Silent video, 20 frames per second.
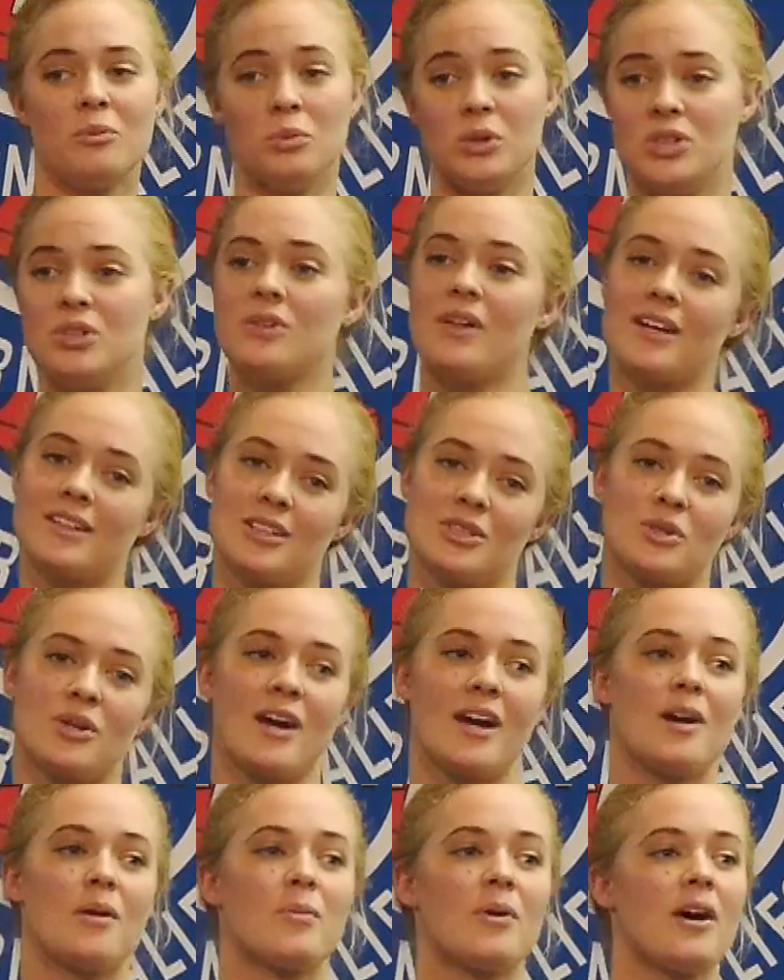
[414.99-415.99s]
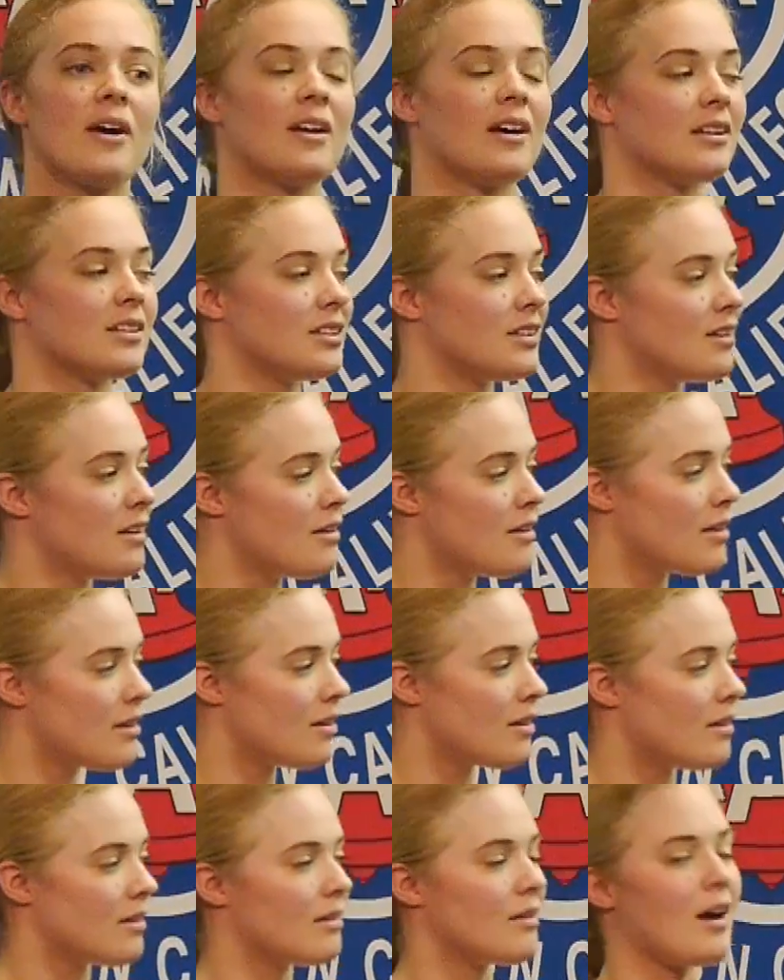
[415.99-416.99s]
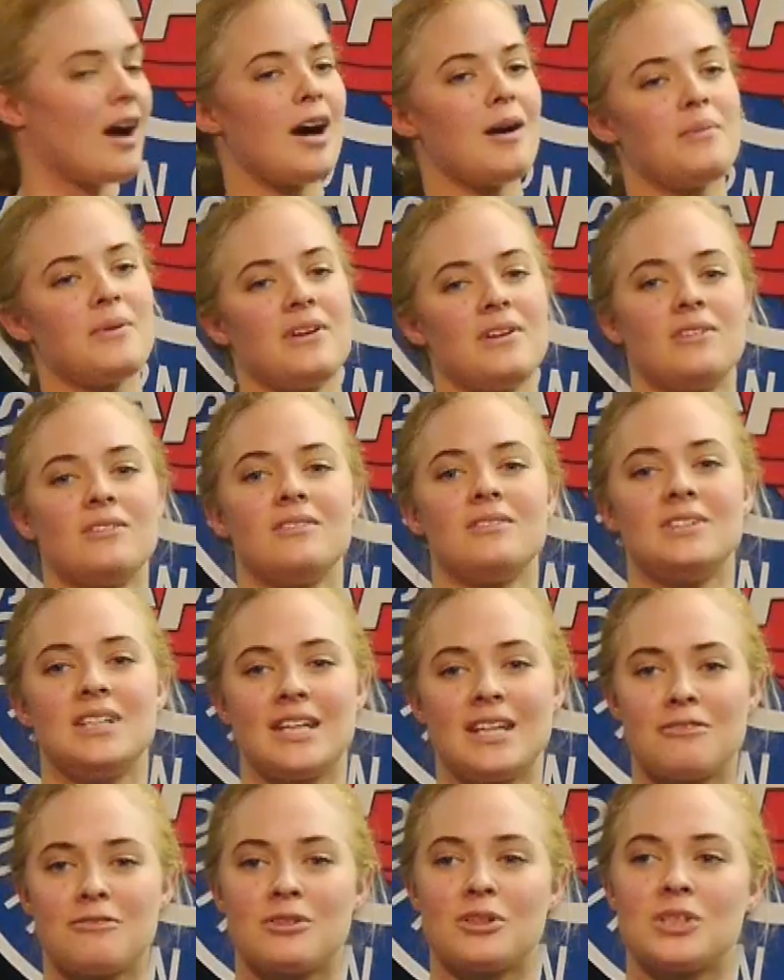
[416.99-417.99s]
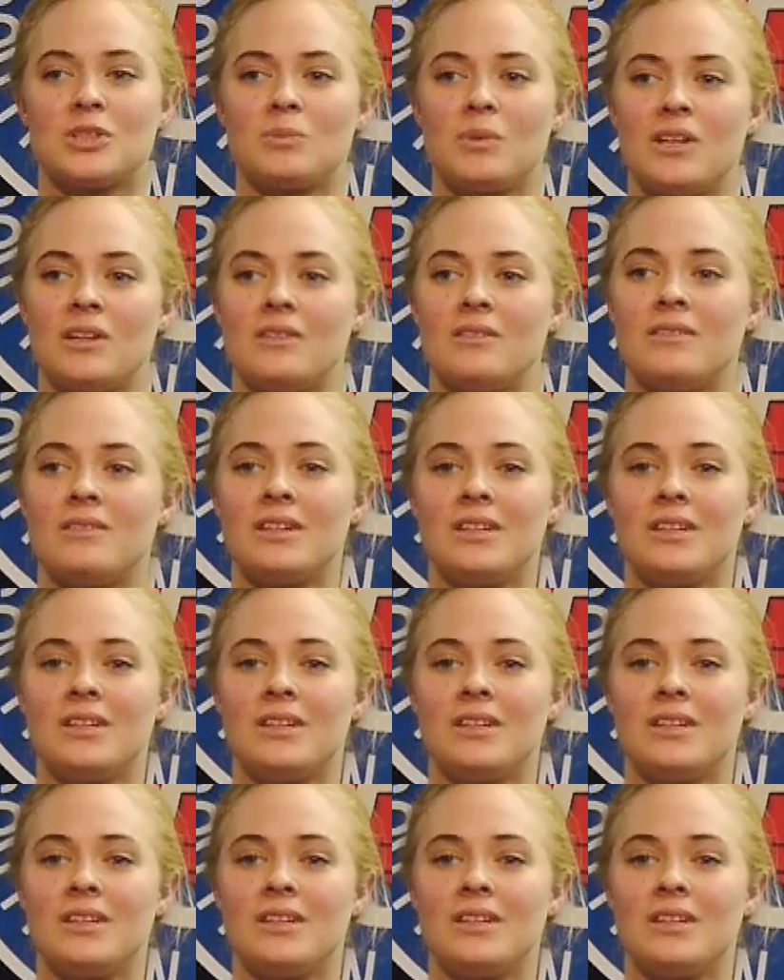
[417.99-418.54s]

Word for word: would you like to try our product? Hop in, take it for a spin.